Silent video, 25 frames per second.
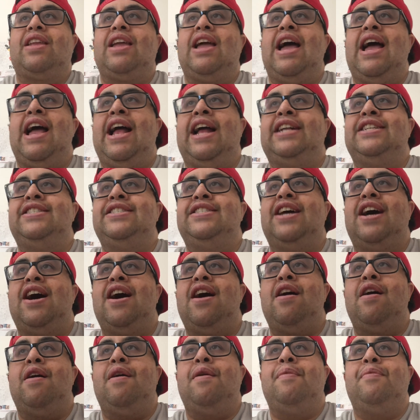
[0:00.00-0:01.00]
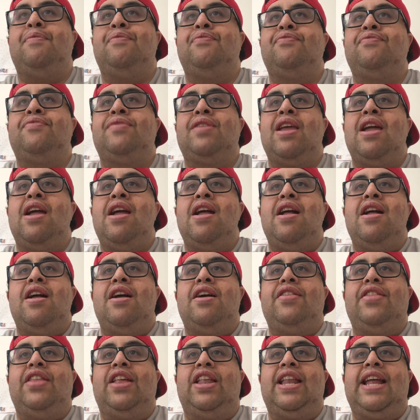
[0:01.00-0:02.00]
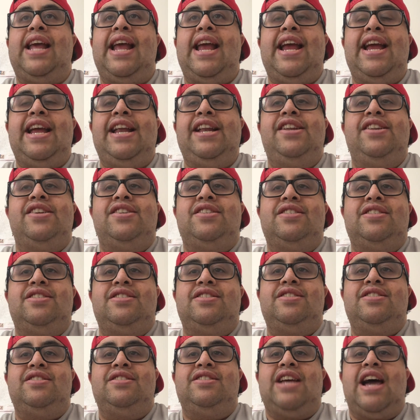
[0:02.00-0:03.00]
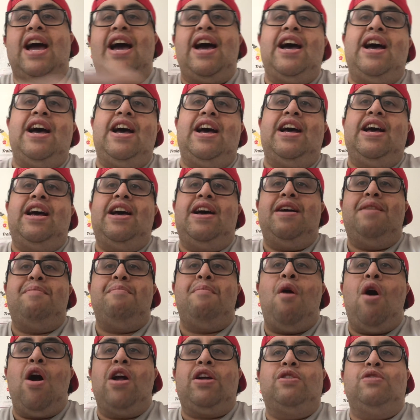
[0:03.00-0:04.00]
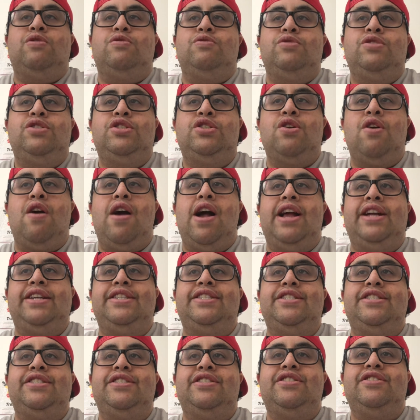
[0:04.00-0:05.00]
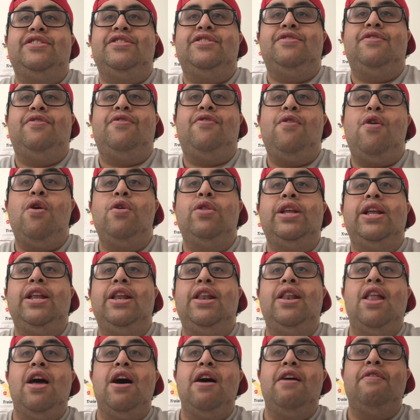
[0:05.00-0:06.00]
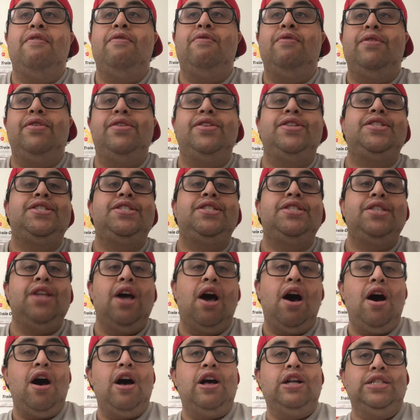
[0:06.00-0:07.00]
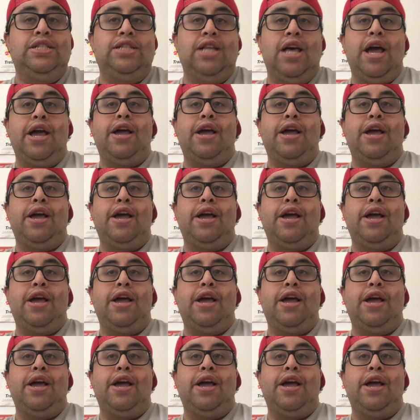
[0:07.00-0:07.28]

And the lead, Michael, trying to fall in love with stars.